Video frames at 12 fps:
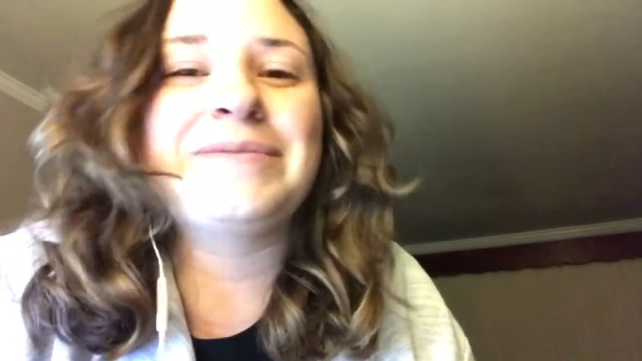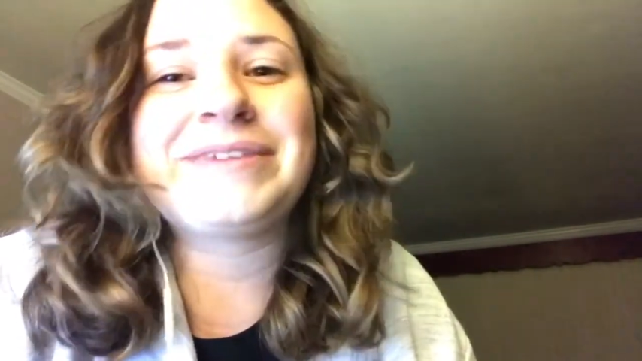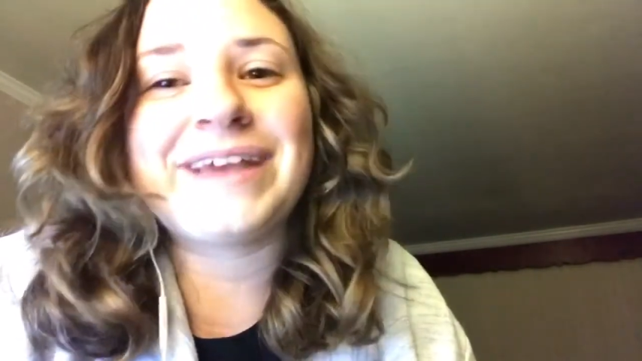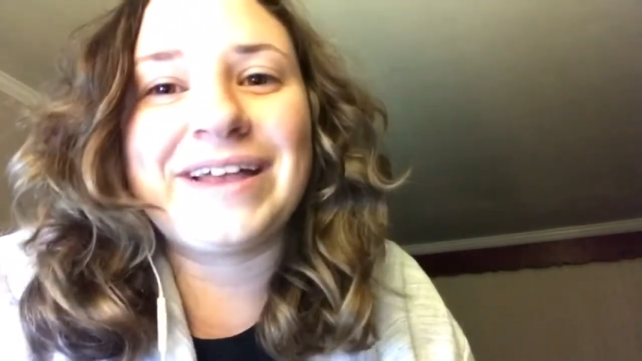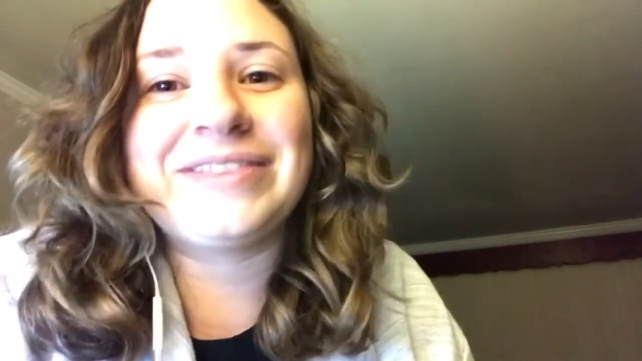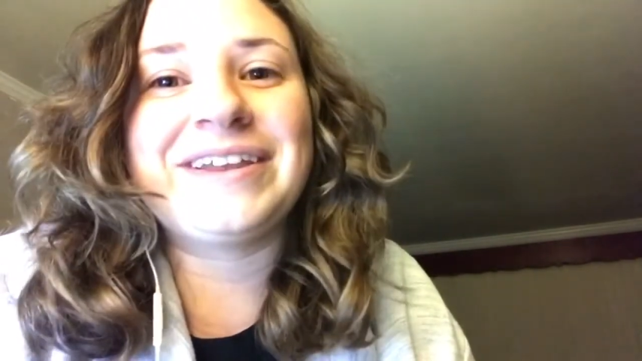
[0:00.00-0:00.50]

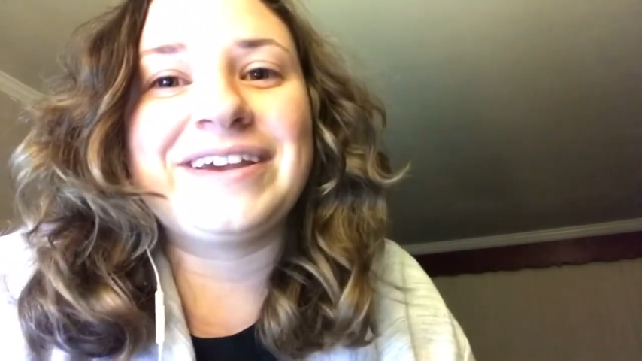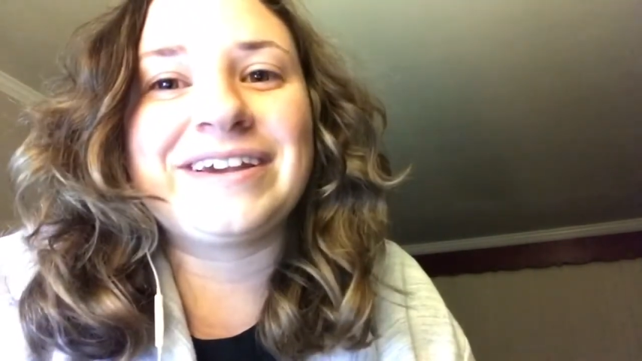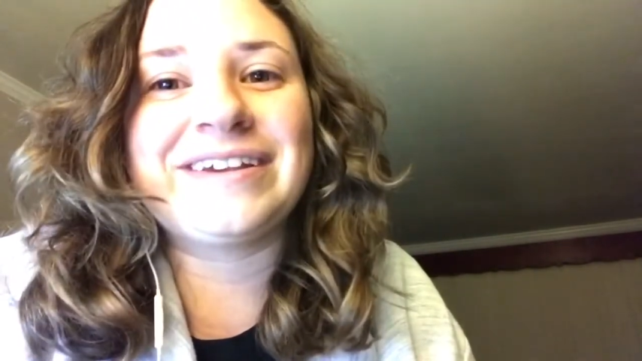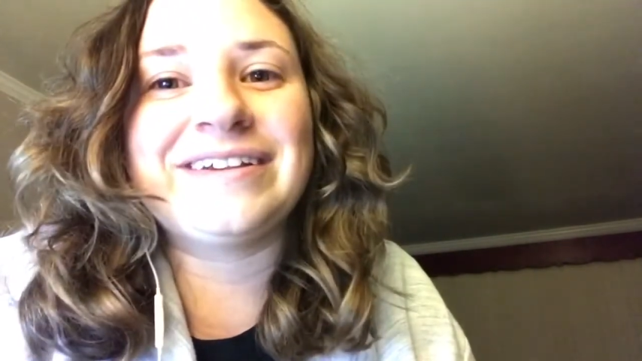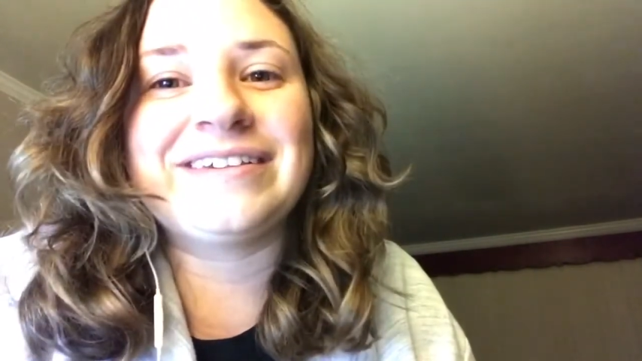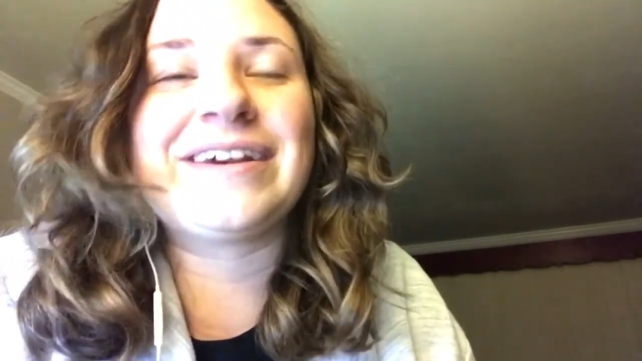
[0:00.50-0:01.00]
sad thing
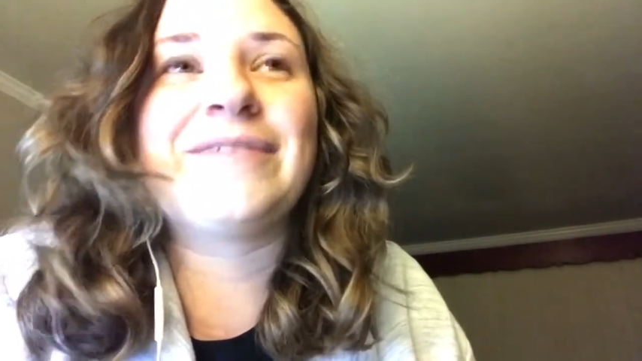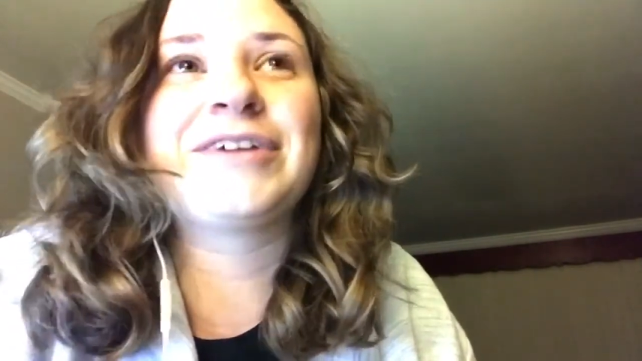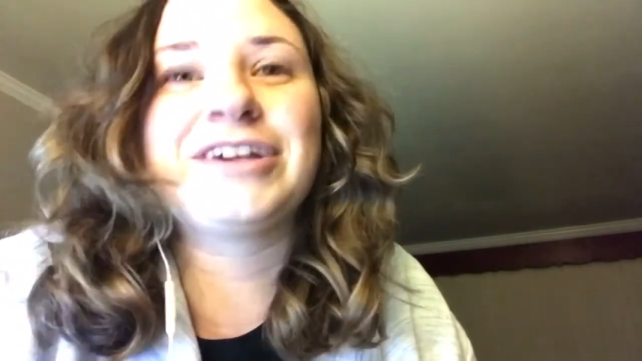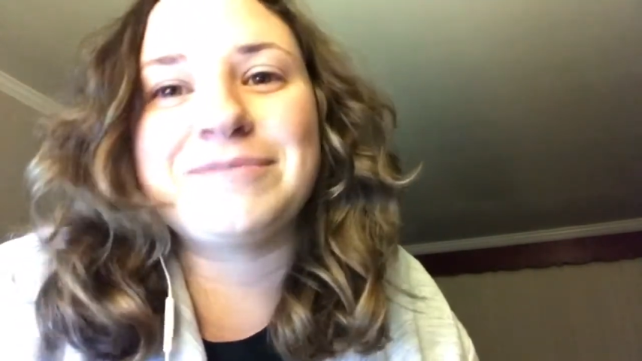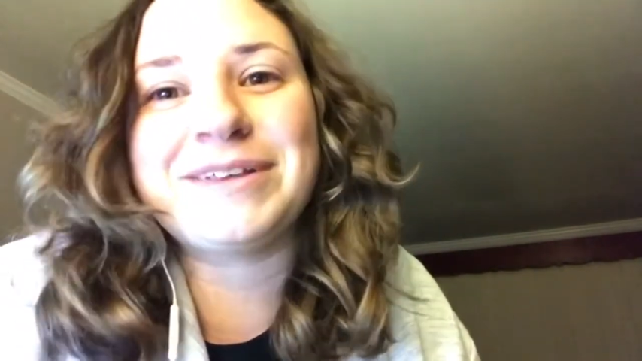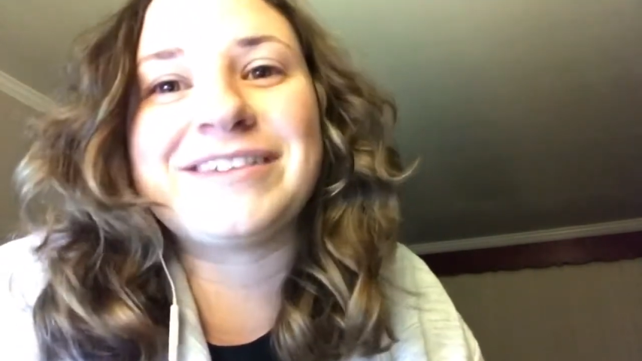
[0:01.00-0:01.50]
is I'm
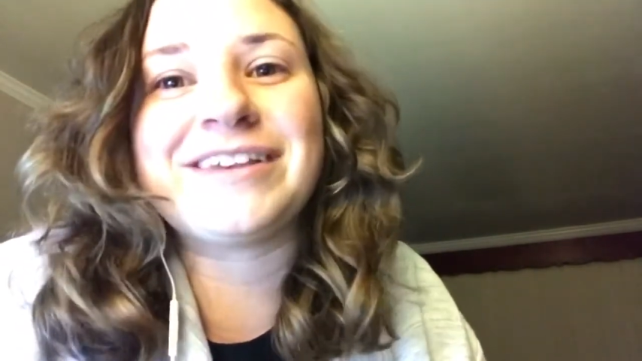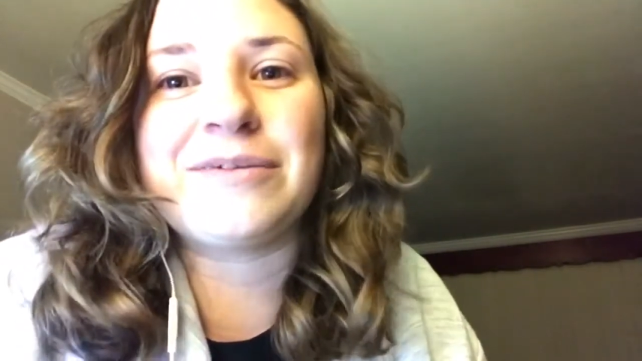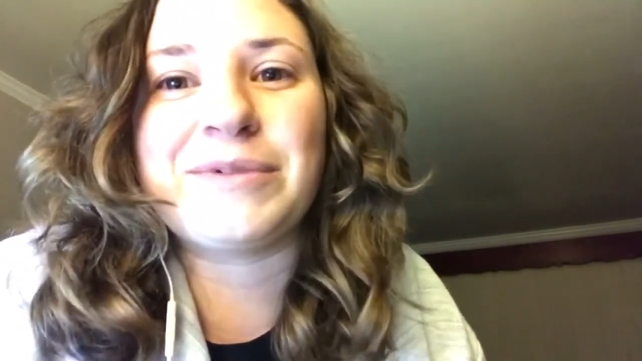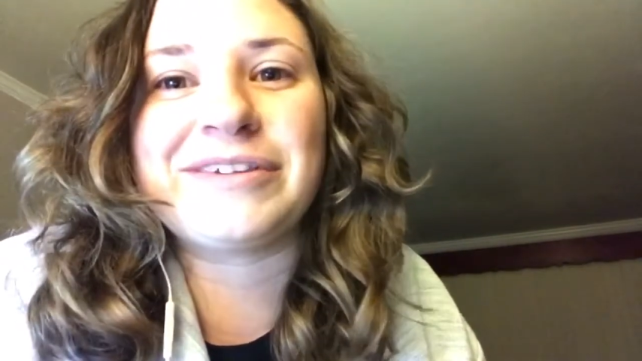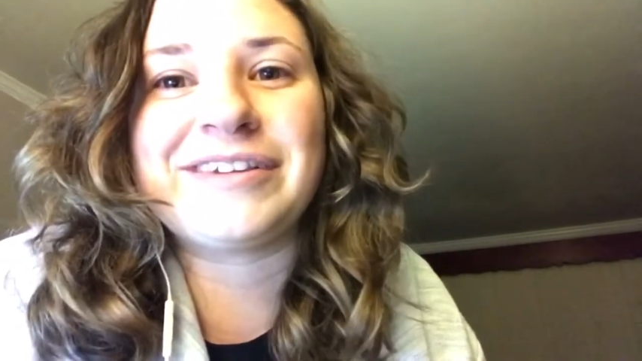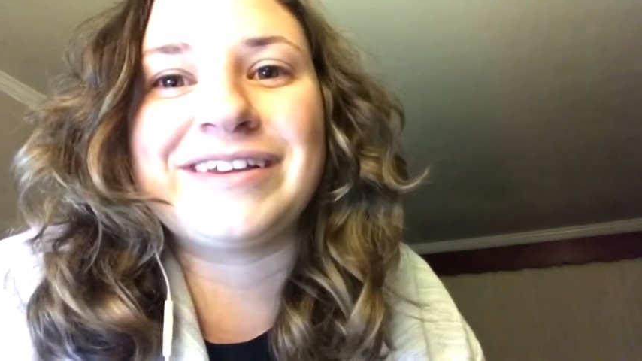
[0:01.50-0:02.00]
gonna miss
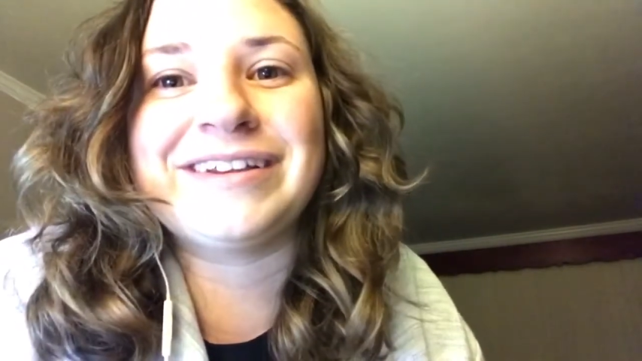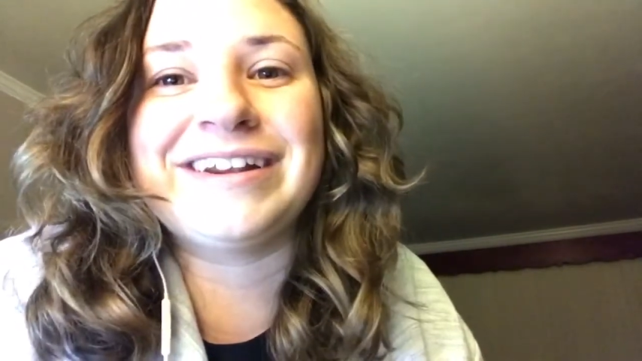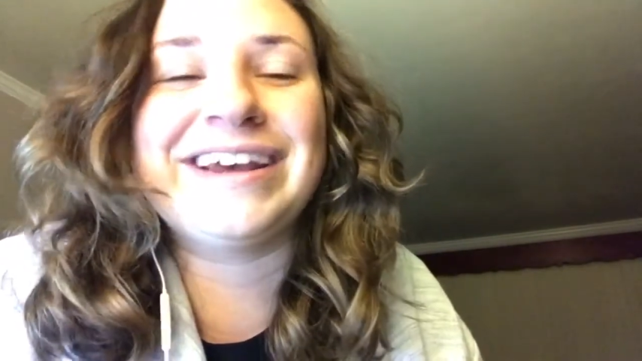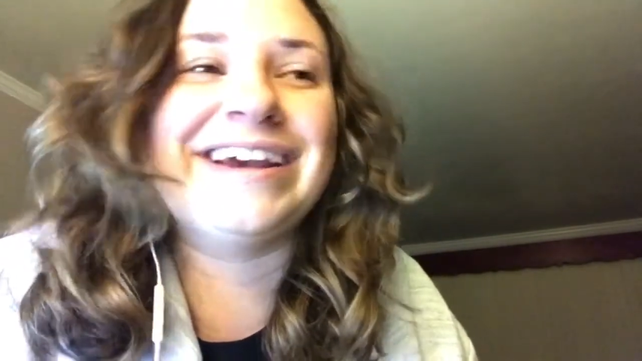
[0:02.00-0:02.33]
Emison,